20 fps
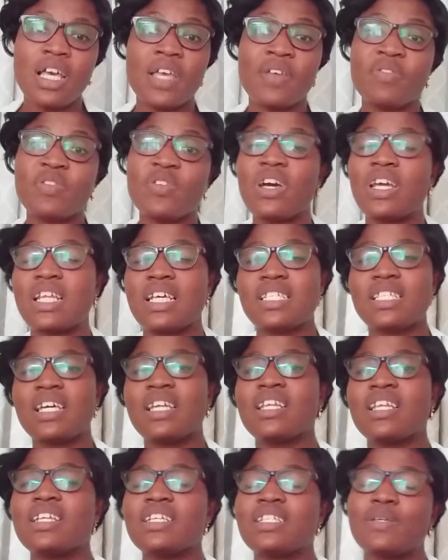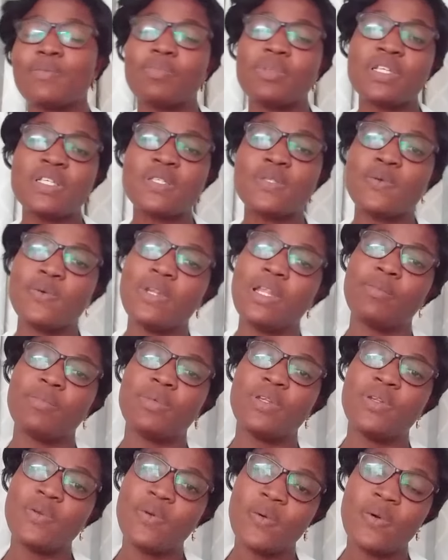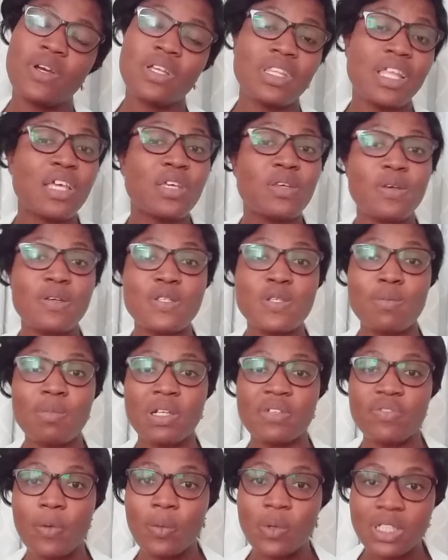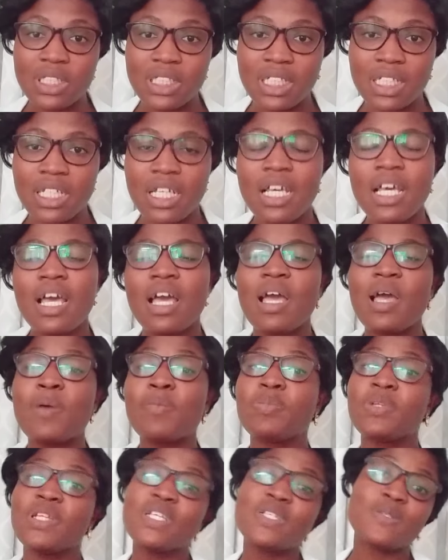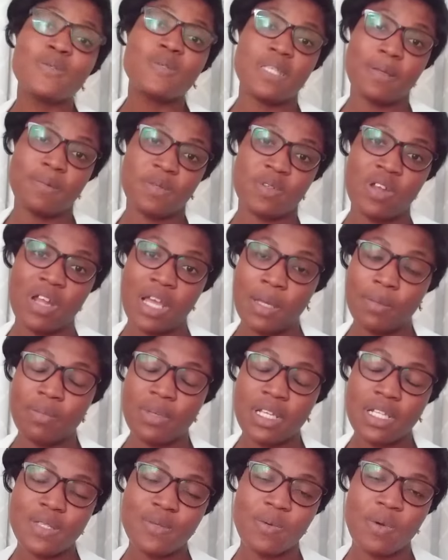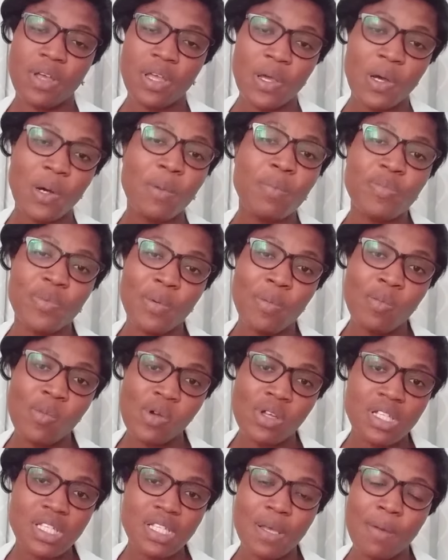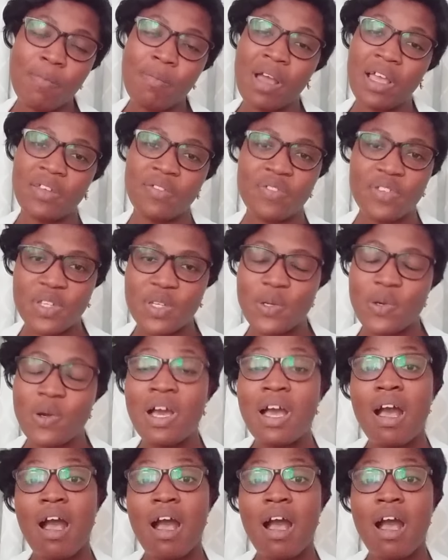If you don't understand anything, please do let me know. Thank you all so much for watching, and please do subscribe. It will help promote my video.